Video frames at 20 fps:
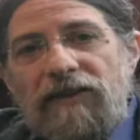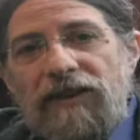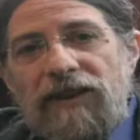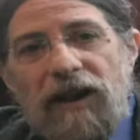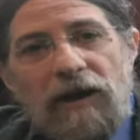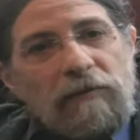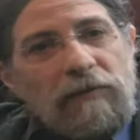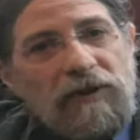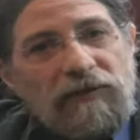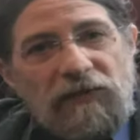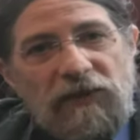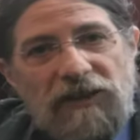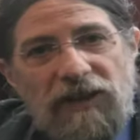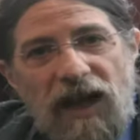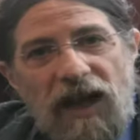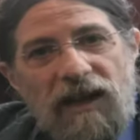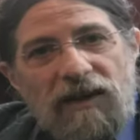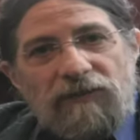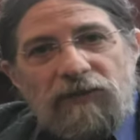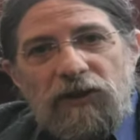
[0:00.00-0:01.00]
a number of
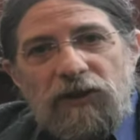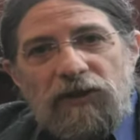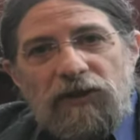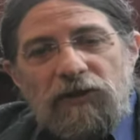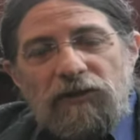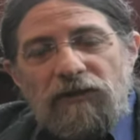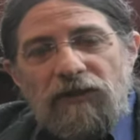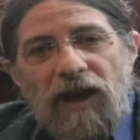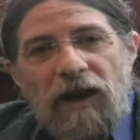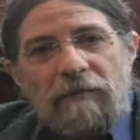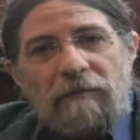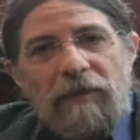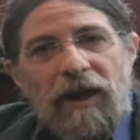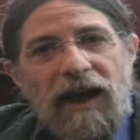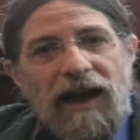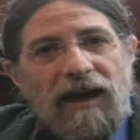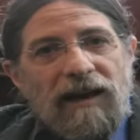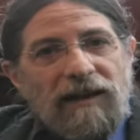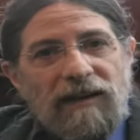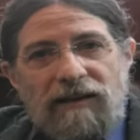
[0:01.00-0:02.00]
photographers who've come
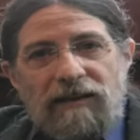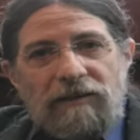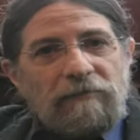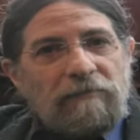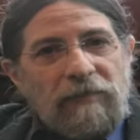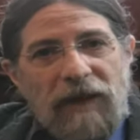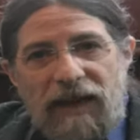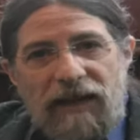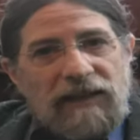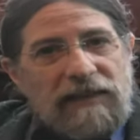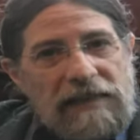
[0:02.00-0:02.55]
back many